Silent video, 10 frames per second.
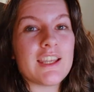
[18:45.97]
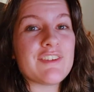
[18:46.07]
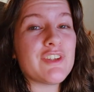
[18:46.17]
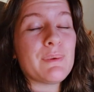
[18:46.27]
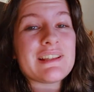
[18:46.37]

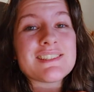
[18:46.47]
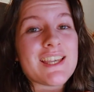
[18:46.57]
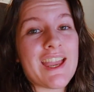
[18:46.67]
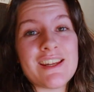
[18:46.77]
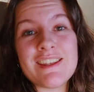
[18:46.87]
If you enter
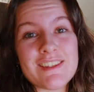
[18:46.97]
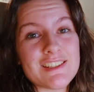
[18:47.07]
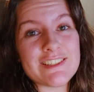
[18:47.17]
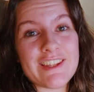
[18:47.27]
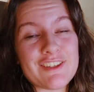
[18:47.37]
anything
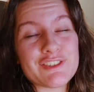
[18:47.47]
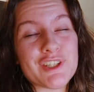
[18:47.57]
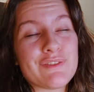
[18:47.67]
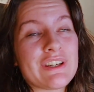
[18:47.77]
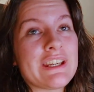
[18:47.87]
into that
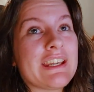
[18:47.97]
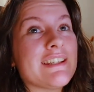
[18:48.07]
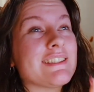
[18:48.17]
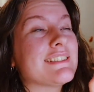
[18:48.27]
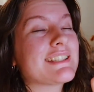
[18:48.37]
survey,
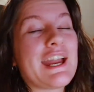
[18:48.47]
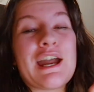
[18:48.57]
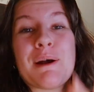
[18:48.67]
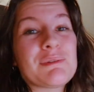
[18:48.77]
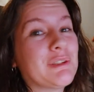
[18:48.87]
it is
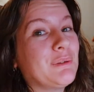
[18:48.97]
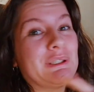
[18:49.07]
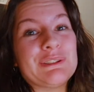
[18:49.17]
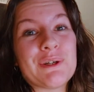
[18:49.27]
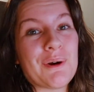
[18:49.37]
absolutely
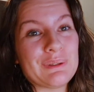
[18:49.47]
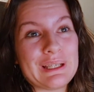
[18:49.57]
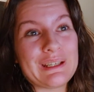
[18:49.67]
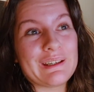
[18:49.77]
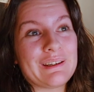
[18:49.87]
not
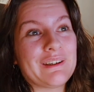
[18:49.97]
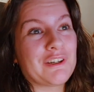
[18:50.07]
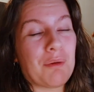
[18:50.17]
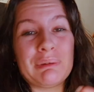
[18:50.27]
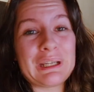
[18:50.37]
like a,
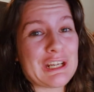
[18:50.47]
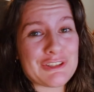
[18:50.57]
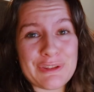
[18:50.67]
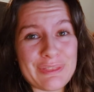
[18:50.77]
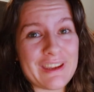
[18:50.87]
an
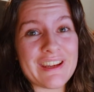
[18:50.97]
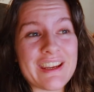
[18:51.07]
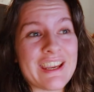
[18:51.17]
obligation thing.